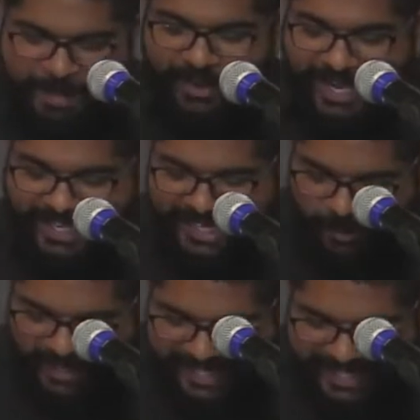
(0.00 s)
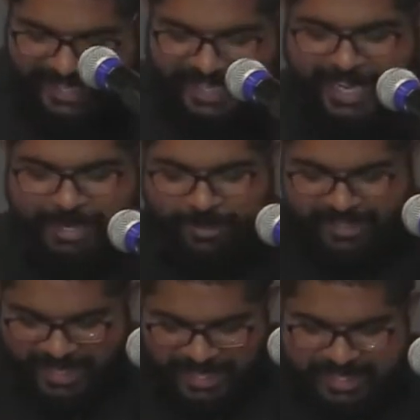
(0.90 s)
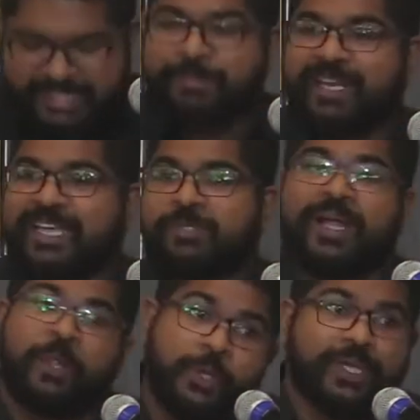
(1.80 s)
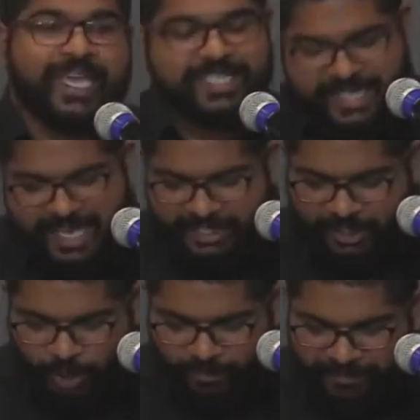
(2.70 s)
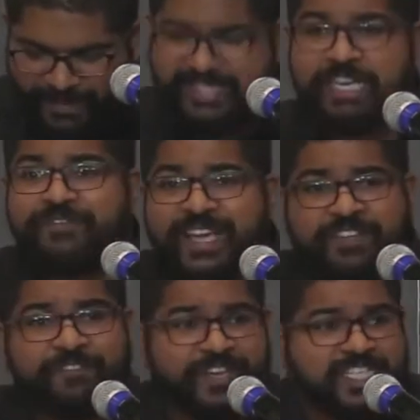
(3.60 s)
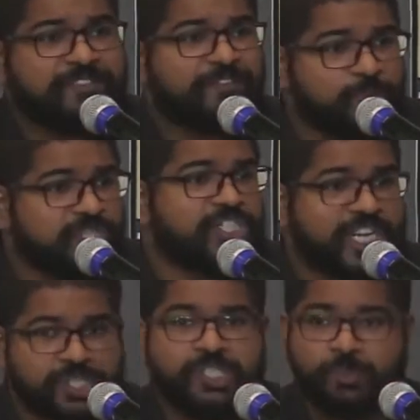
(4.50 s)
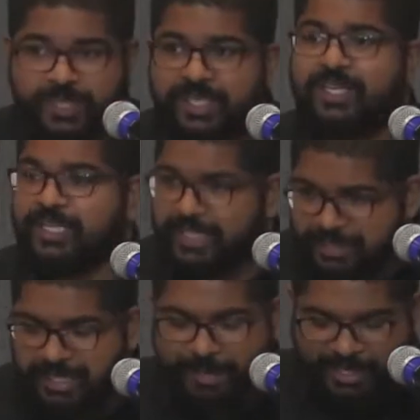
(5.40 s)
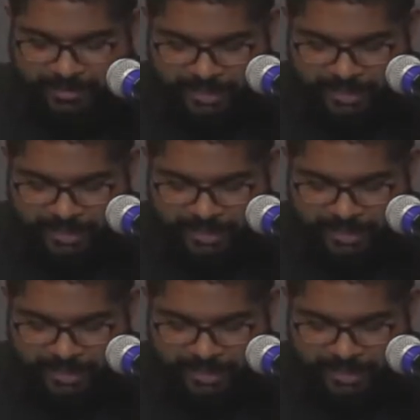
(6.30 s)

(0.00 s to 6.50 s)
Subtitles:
out. And guess what? The second line was similar as well. Who can take the COVID vaccine? In fact, the first few suggestions were about